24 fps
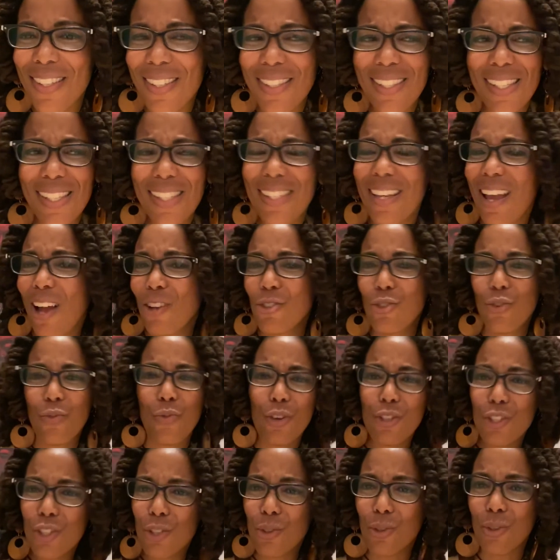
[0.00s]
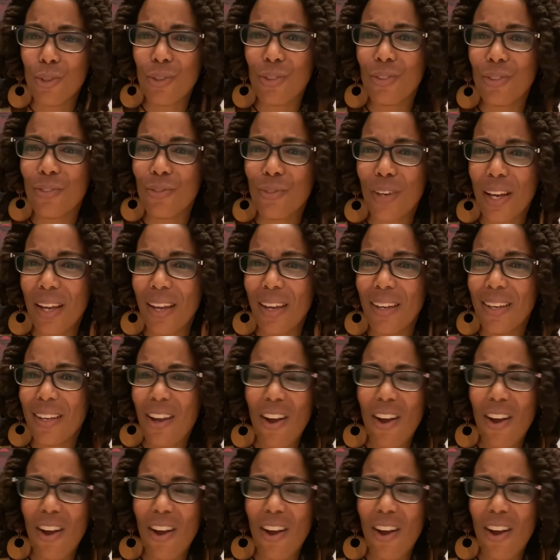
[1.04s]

It's controversial, right?